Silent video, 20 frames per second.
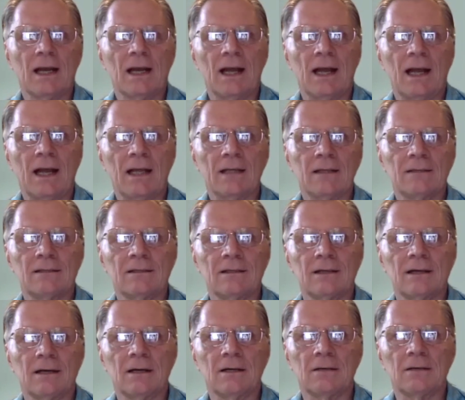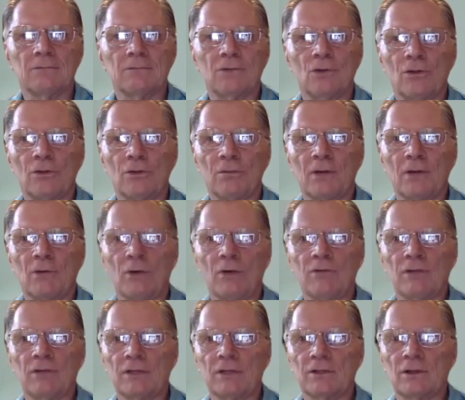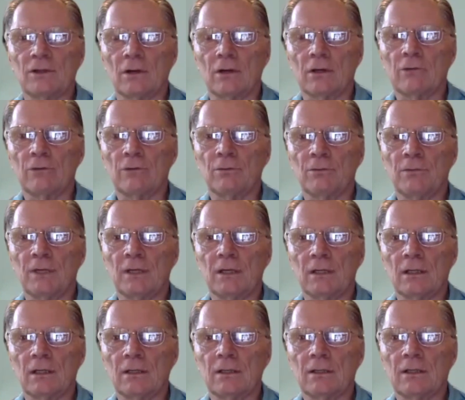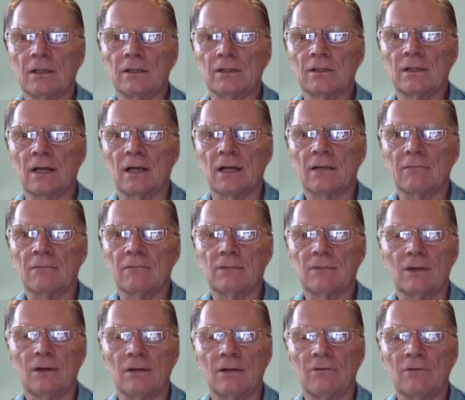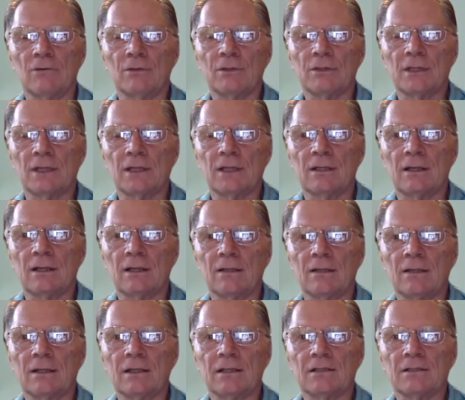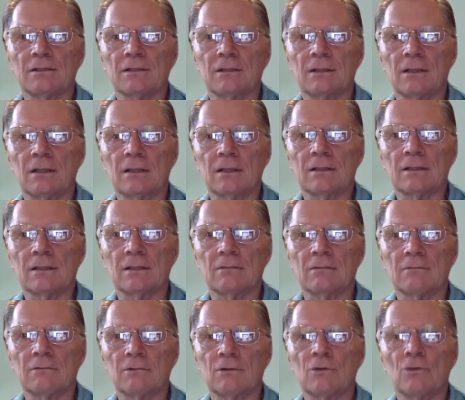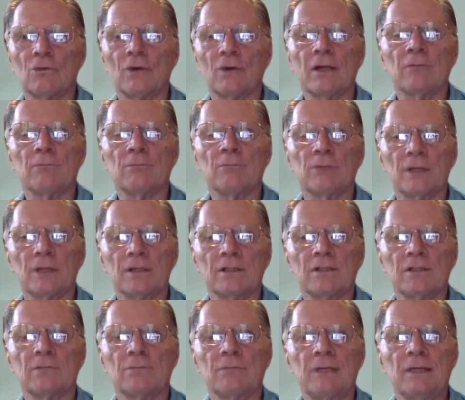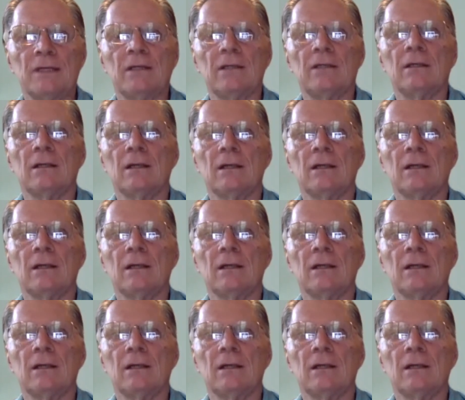And although my wife likes to argue with me on a lot of things, I've always said I think it's a great place to be,